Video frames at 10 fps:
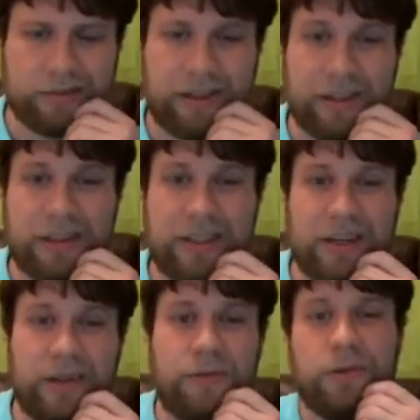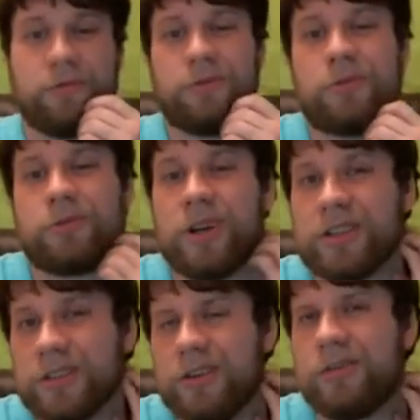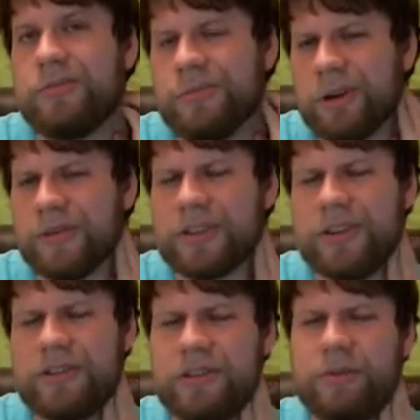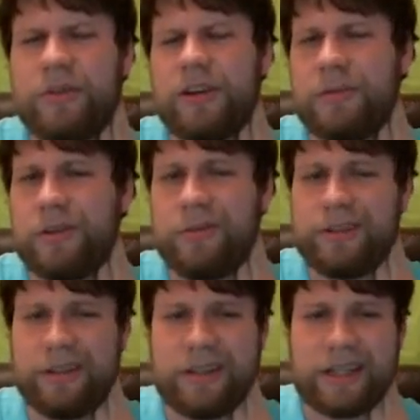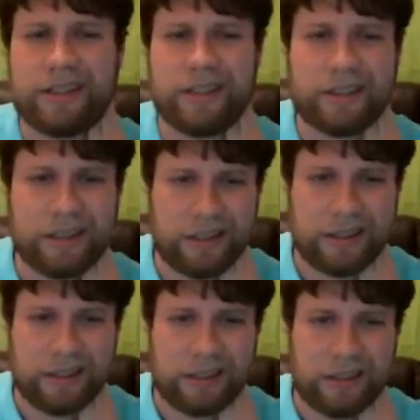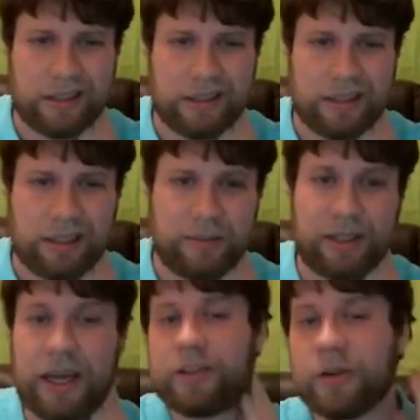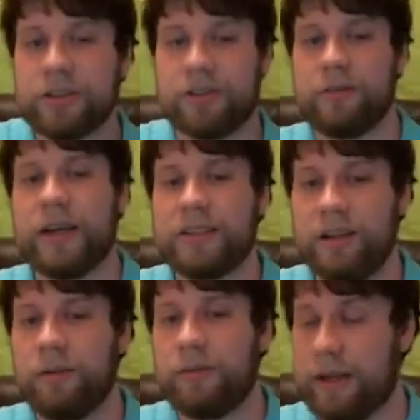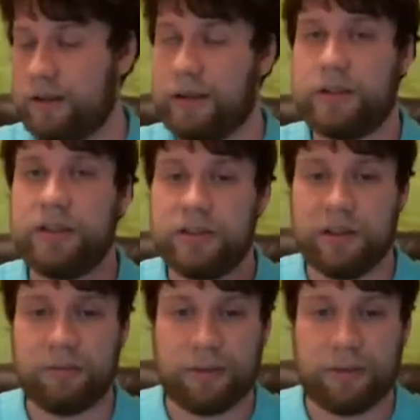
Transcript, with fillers: I think she's got a few trust and nervous issues with anyone who isn't a desolate. I mean, I trust her myself, and I think she's good